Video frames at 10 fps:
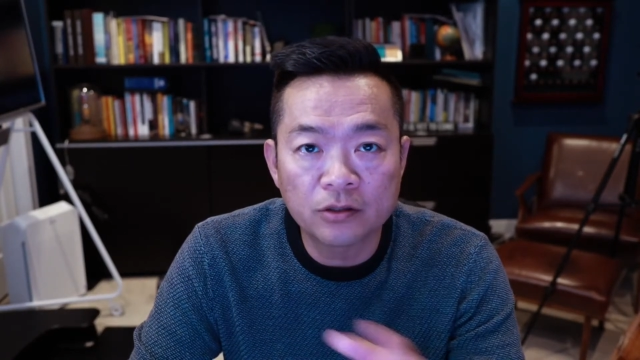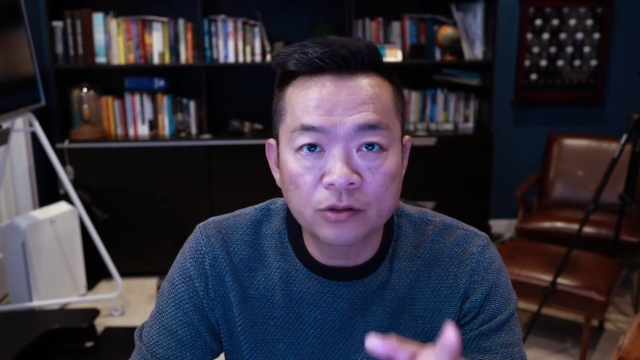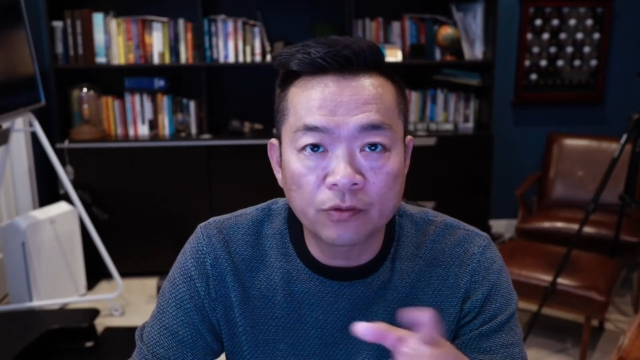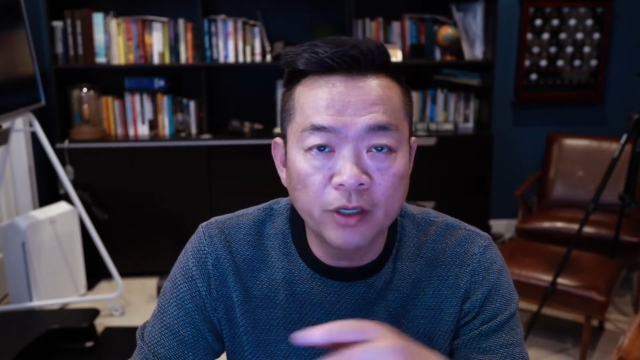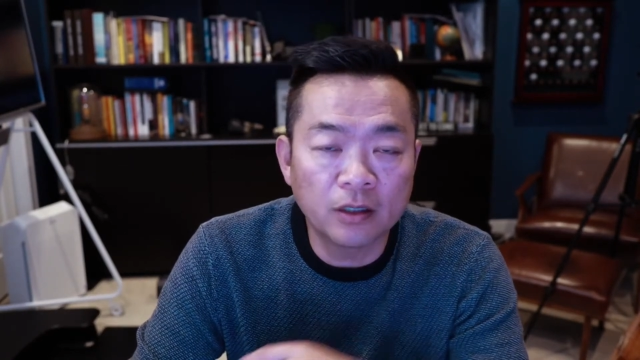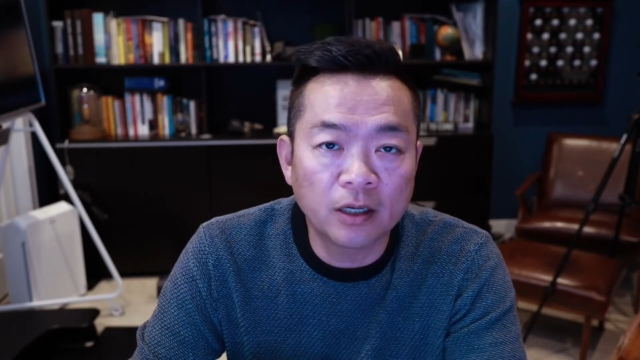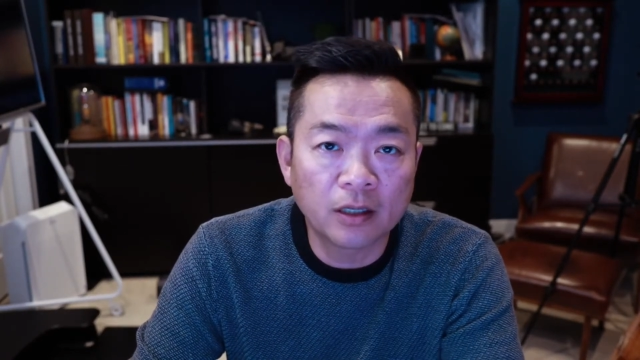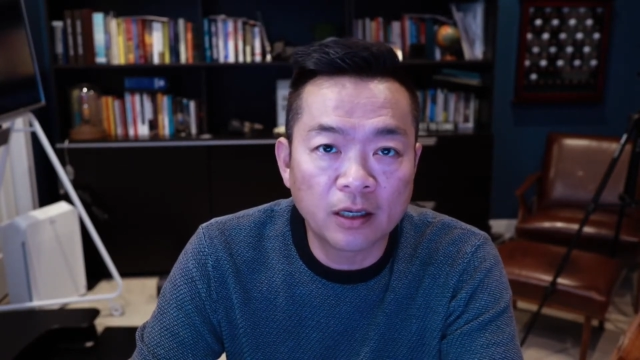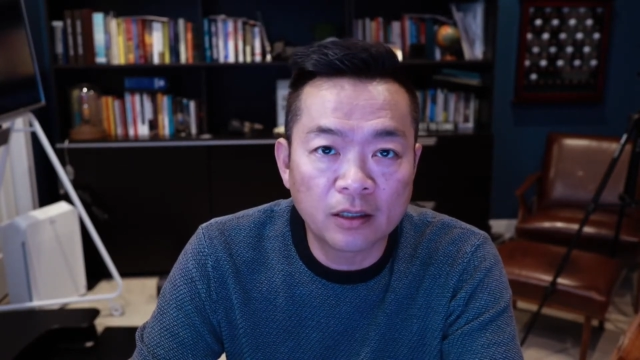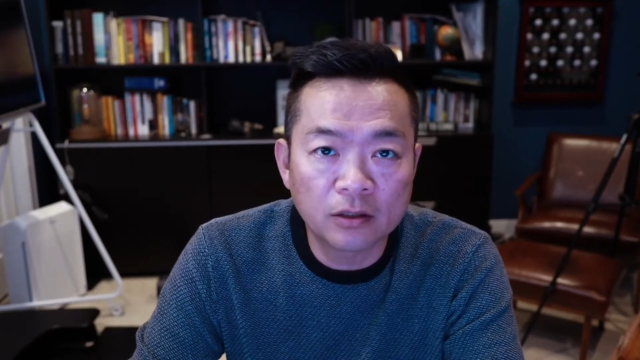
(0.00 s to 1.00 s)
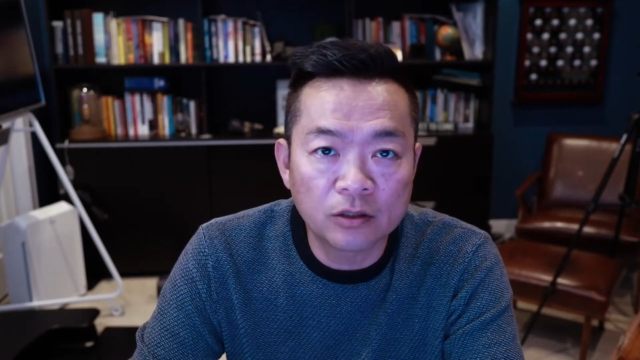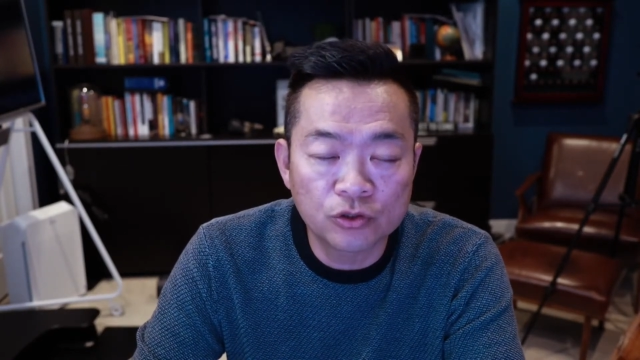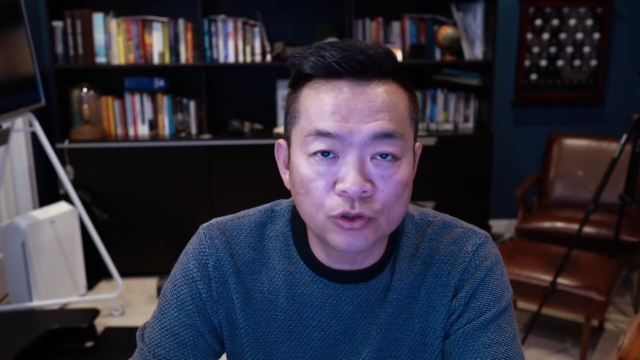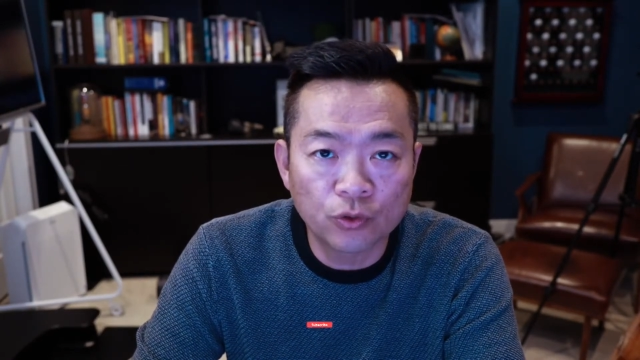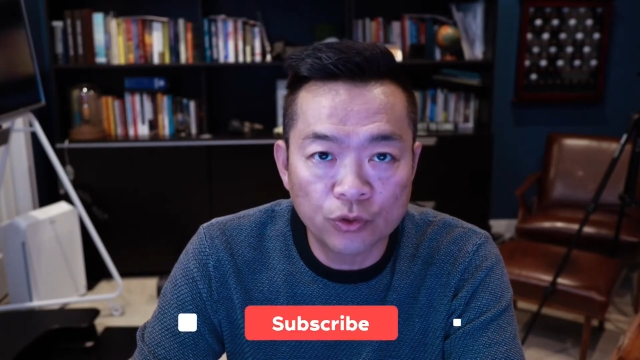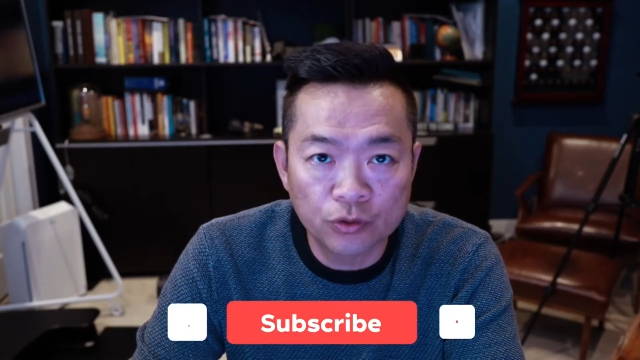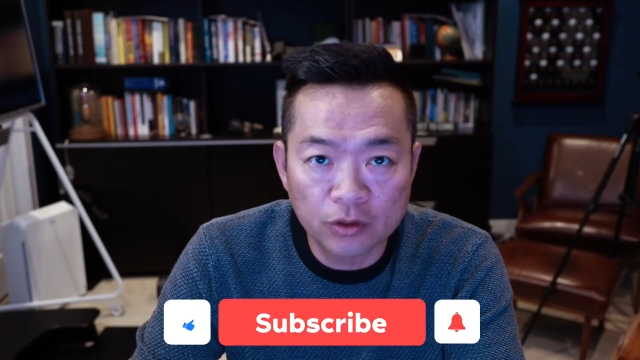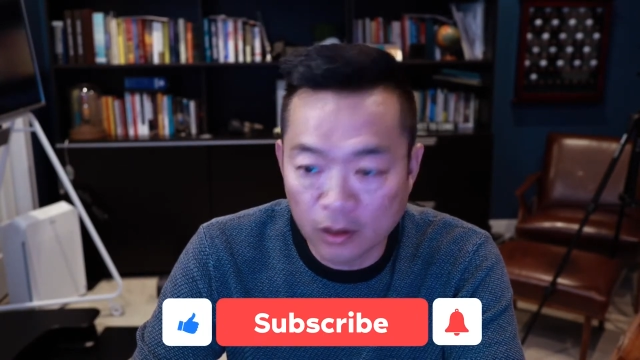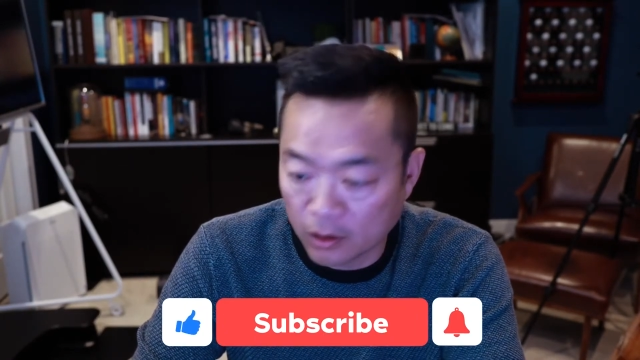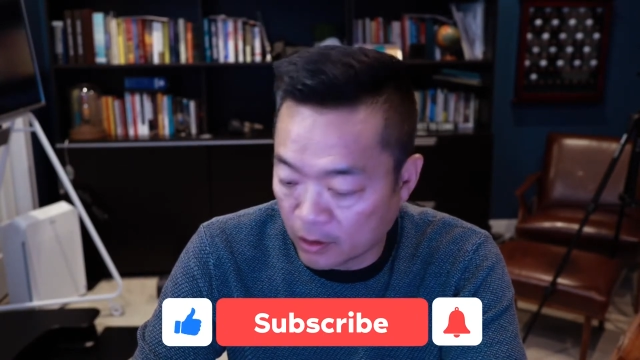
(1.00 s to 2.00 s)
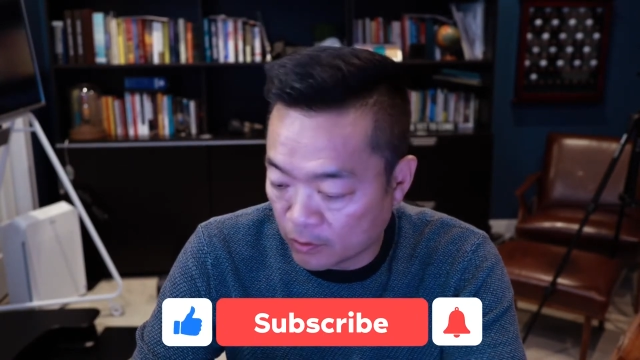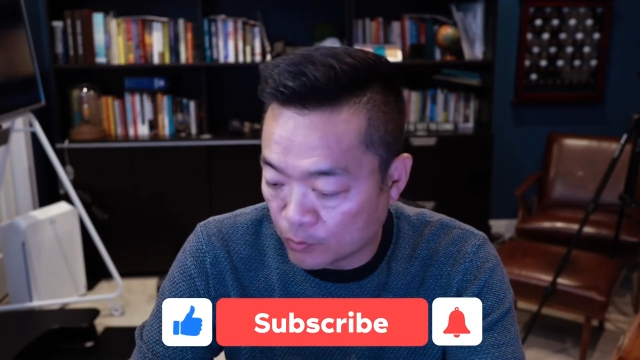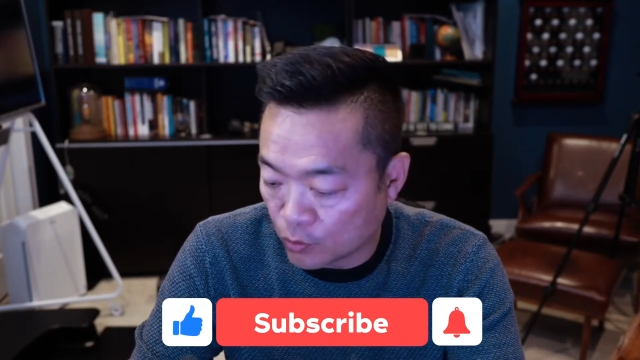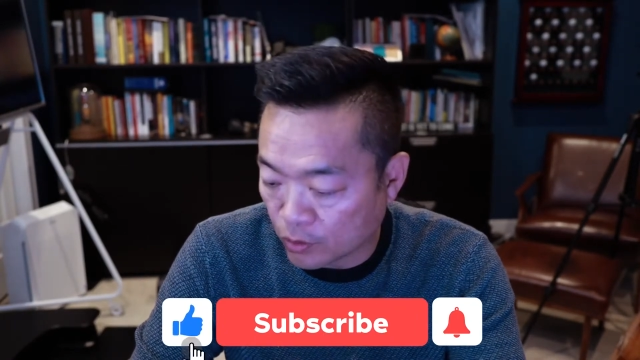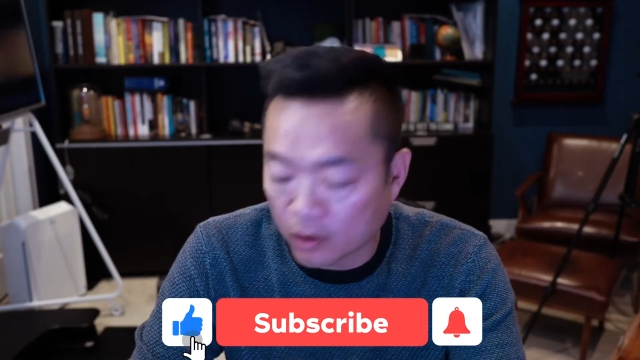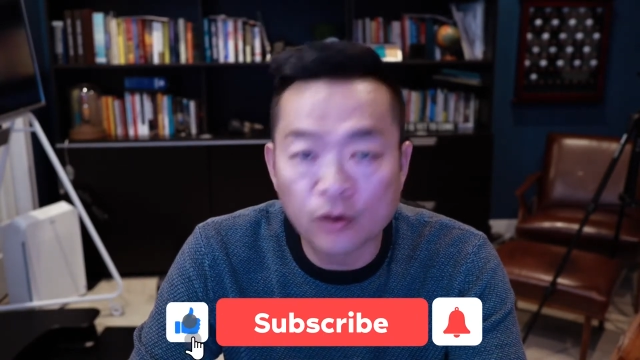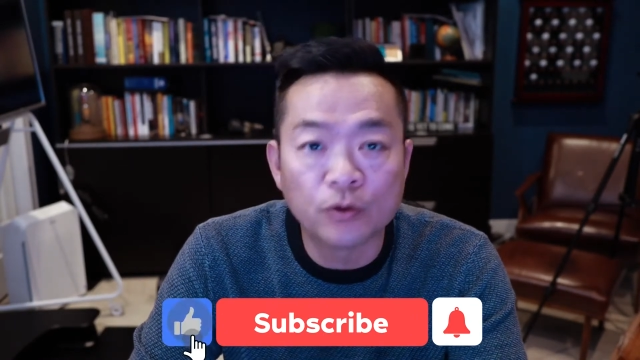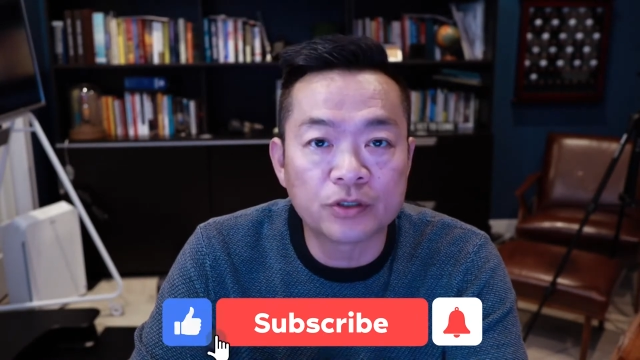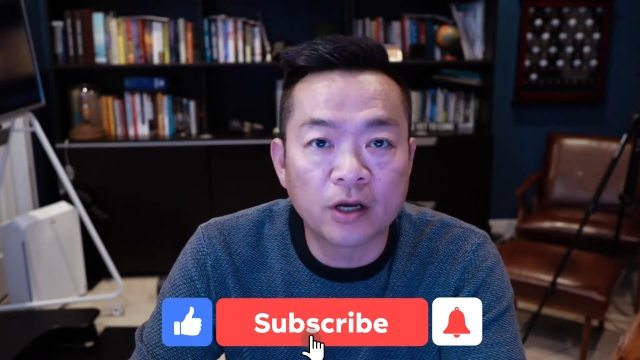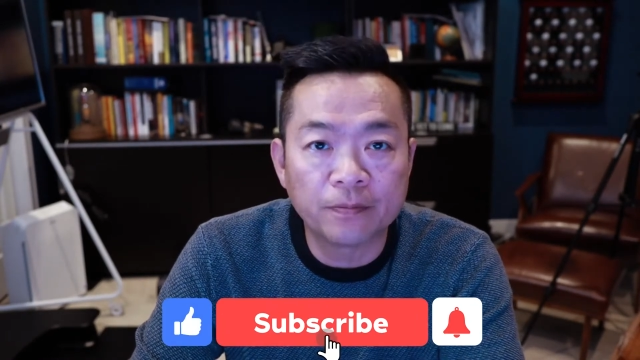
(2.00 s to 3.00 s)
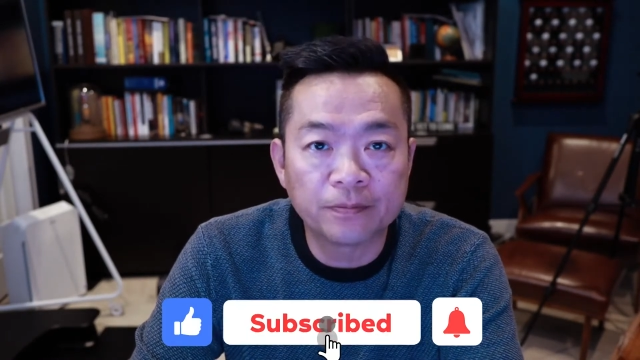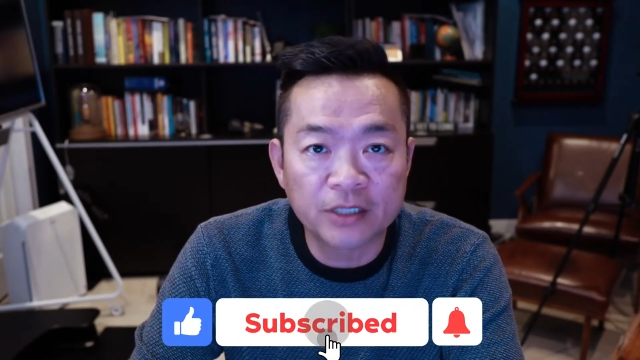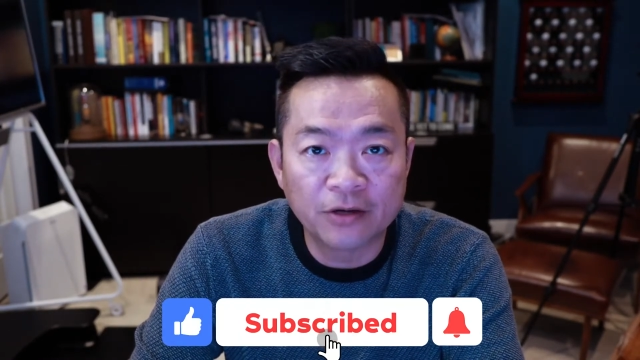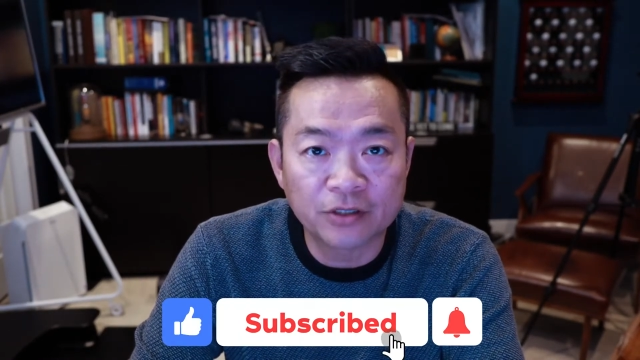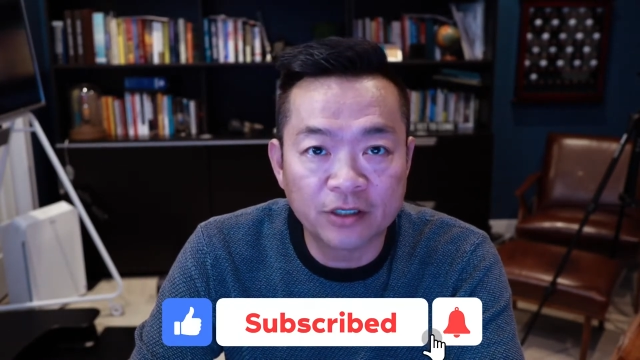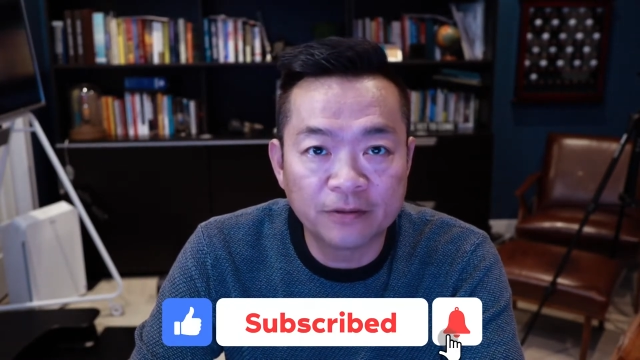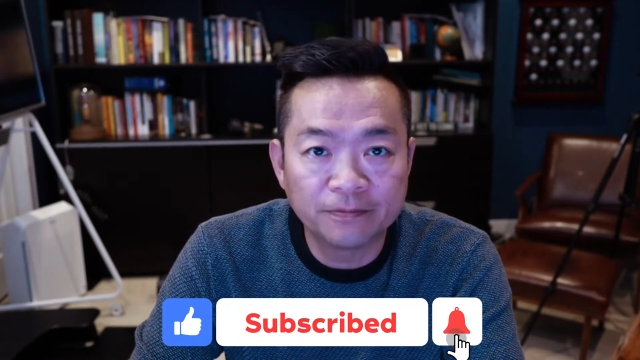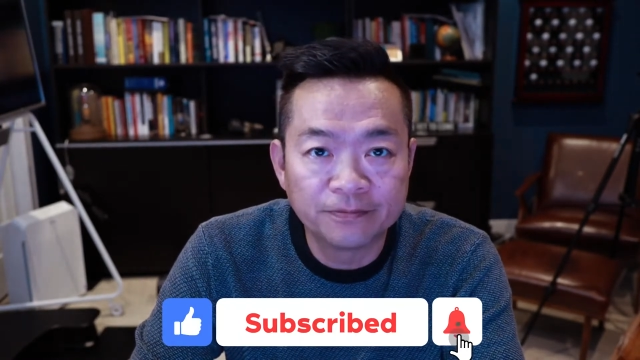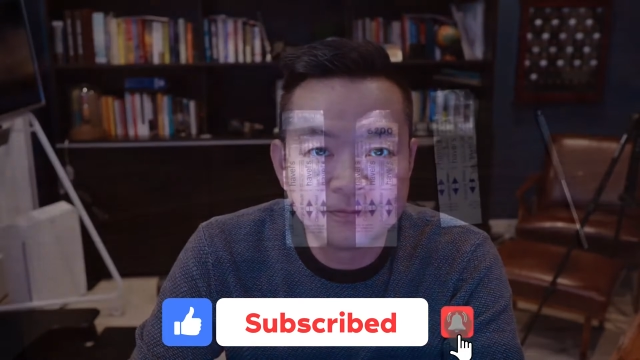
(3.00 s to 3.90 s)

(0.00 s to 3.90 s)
screen and then show you a little more close up. Sounds good?